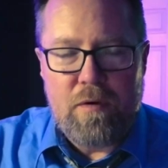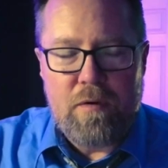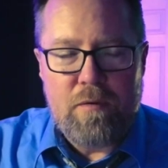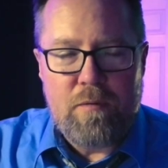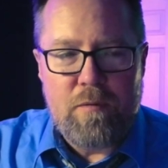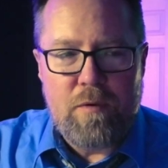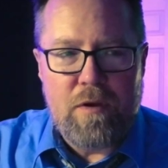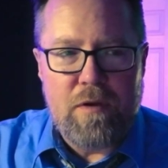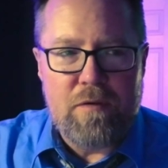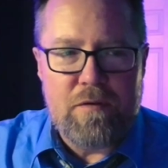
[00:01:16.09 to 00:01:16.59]

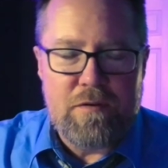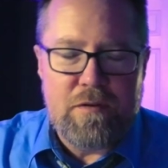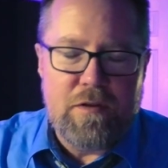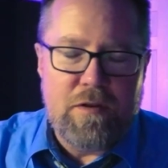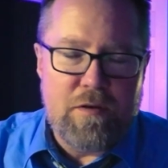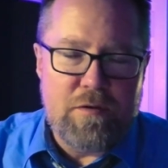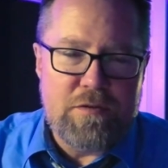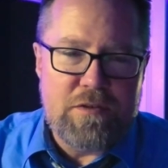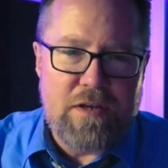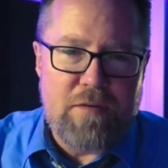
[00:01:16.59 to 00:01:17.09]
Well, you
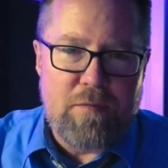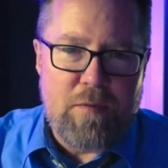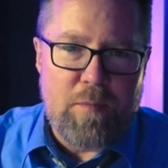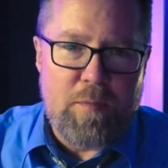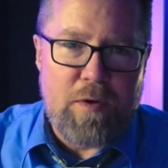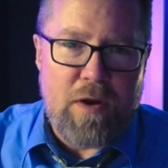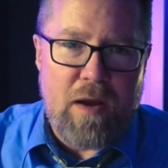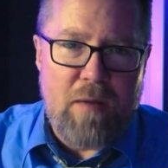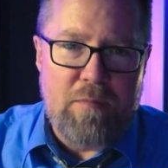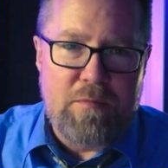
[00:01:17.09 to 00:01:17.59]
know, several
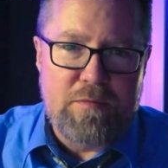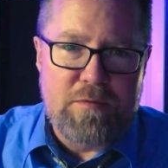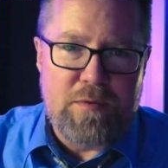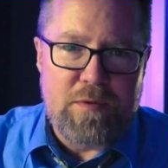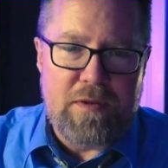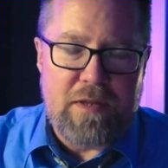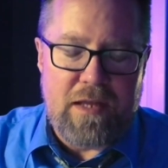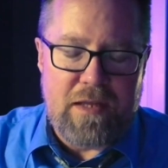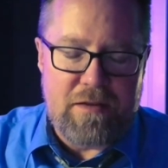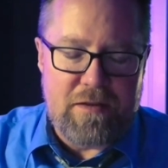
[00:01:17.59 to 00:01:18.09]
problems with
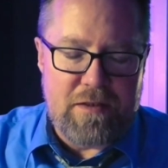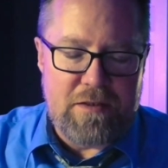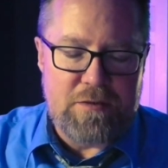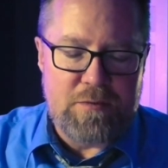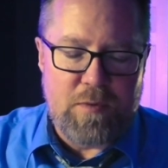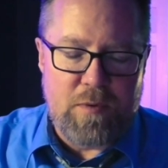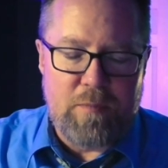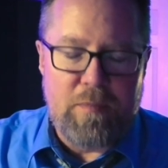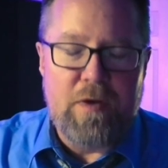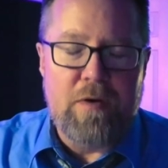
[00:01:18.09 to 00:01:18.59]
that. These
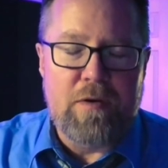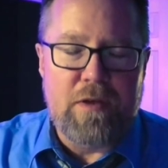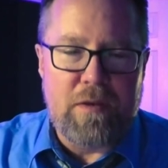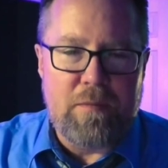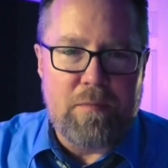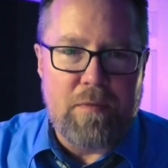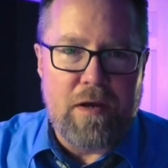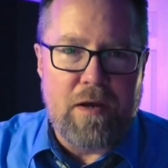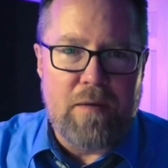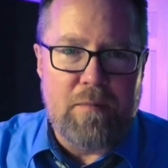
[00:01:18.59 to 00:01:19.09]
were milking
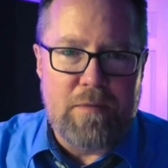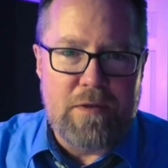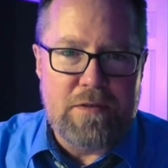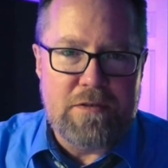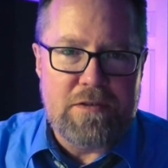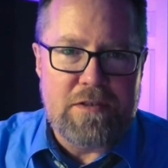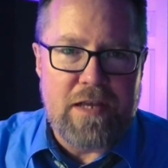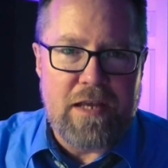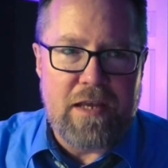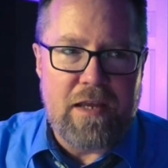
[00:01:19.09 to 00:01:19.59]
mamas.
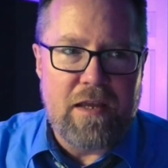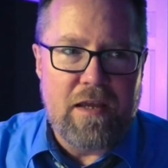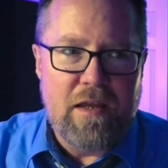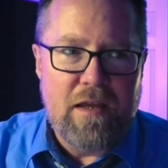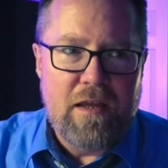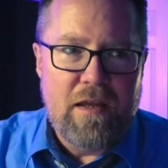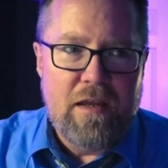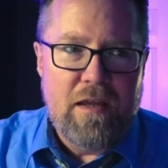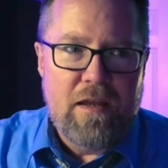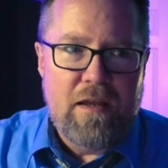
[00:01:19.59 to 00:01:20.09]
They
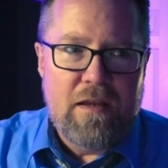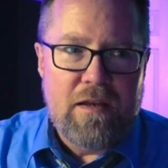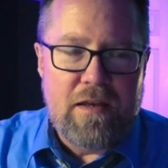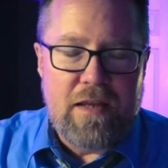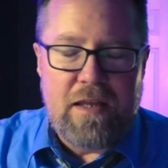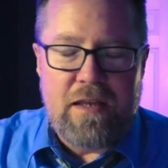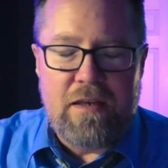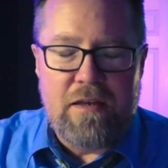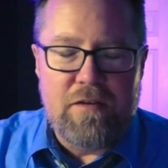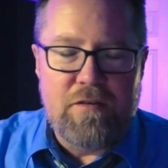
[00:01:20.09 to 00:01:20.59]

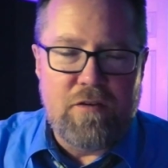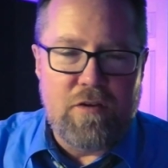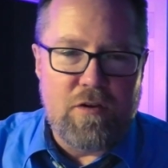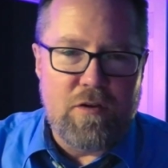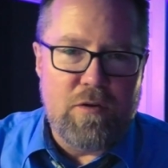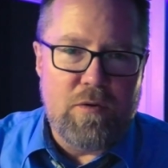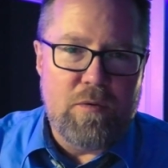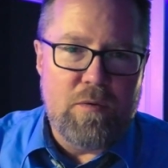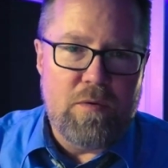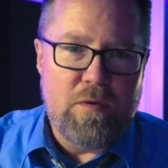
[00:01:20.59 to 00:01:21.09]
needed
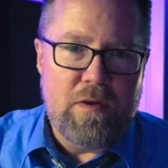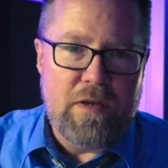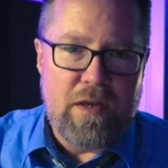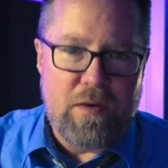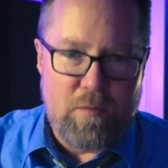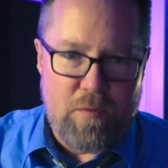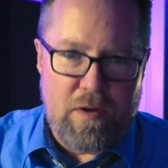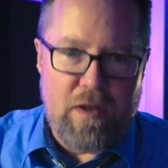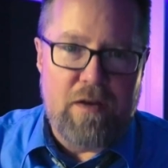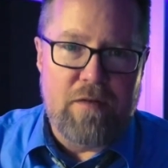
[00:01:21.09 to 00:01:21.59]
to get
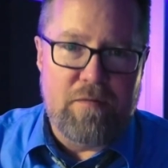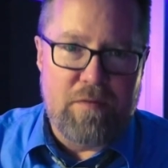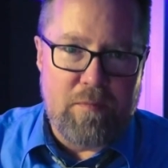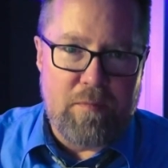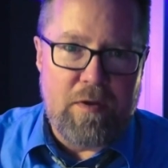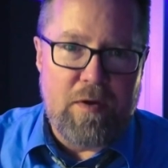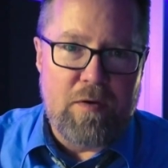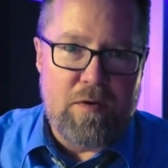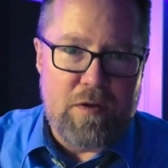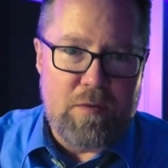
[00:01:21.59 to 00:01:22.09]
rid of the
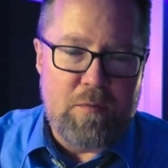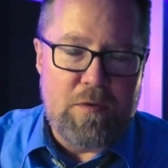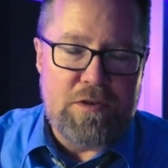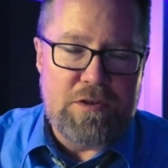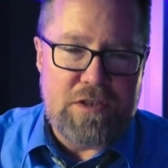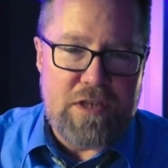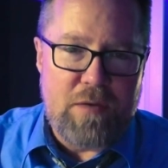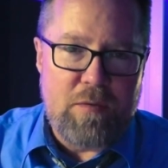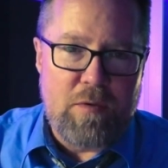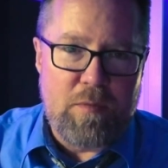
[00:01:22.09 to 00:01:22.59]
milk in which
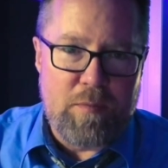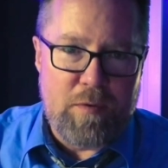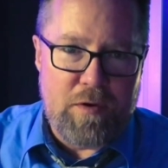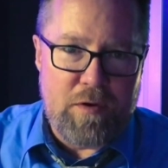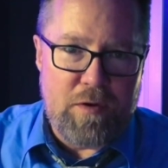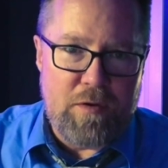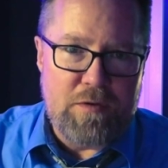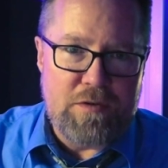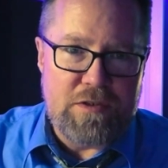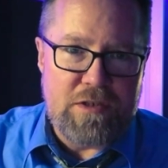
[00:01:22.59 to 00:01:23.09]
they were
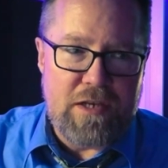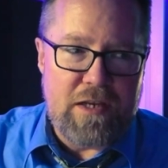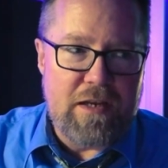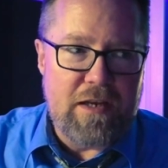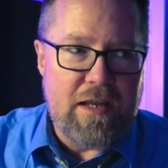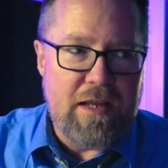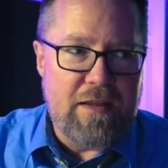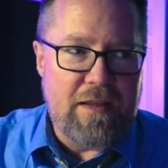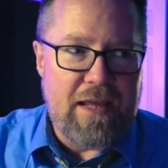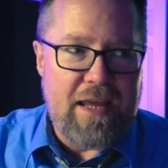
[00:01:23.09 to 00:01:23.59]
producing,
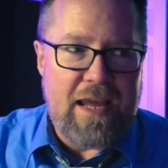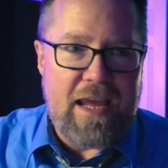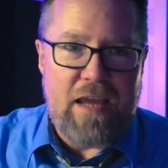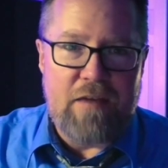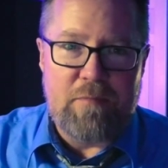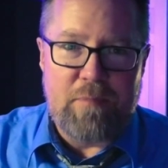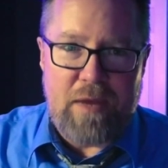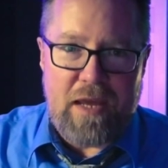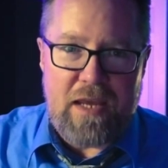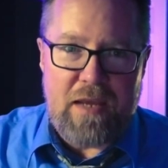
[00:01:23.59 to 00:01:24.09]
and they have
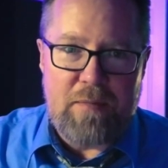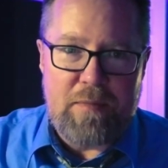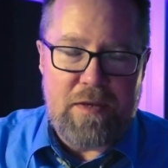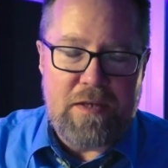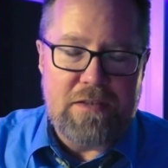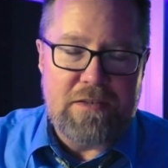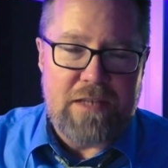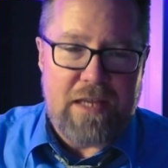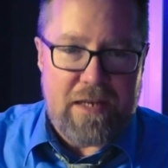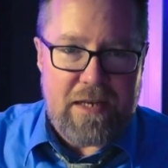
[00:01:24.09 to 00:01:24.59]

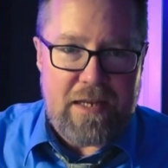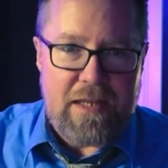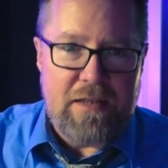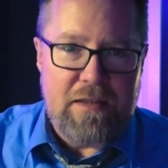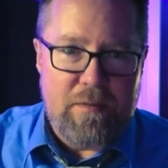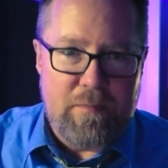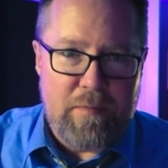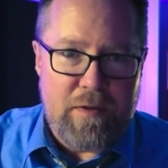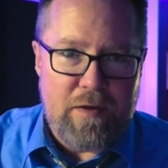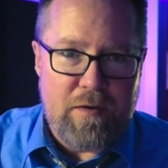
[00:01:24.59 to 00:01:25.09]
babies that need the
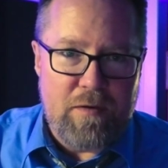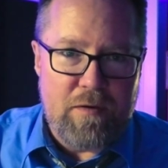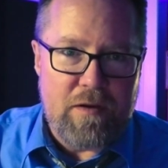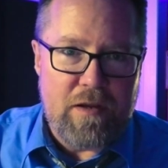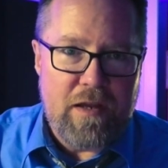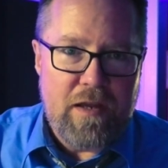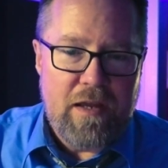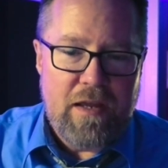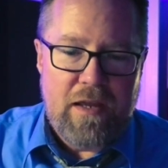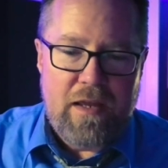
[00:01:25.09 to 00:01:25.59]
milk,
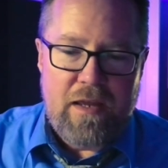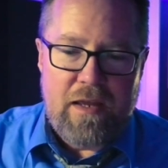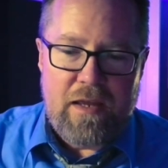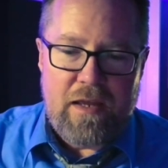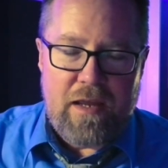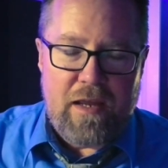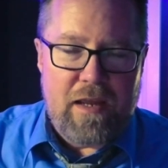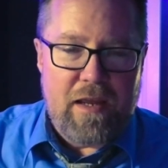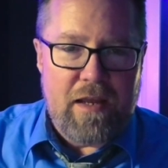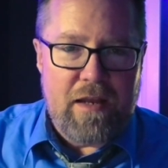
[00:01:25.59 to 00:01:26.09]

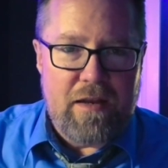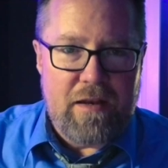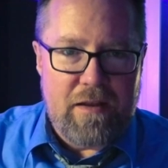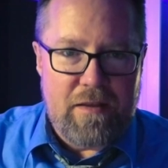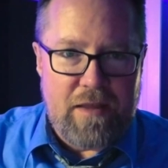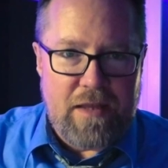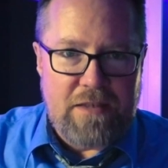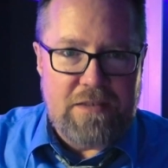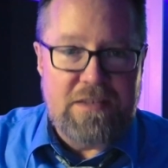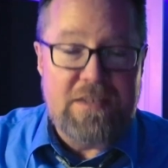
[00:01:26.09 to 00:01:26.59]
and
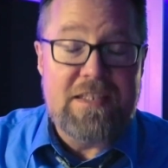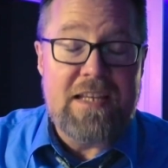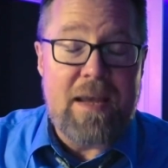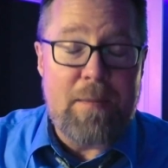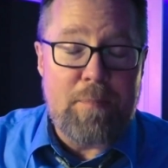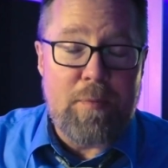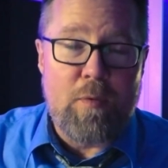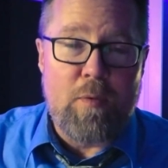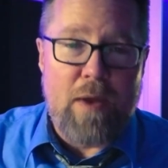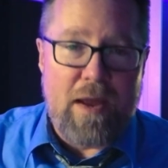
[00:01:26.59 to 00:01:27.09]
they
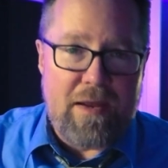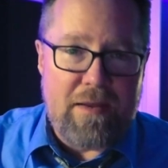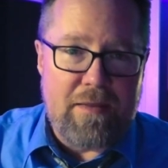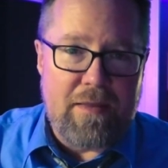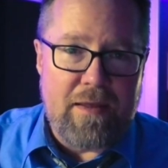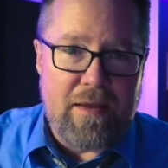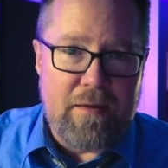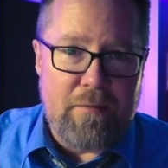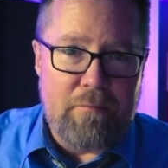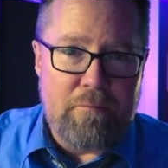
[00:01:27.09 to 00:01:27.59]
separate
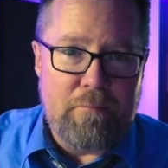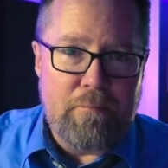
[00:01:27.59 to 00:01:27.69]
them.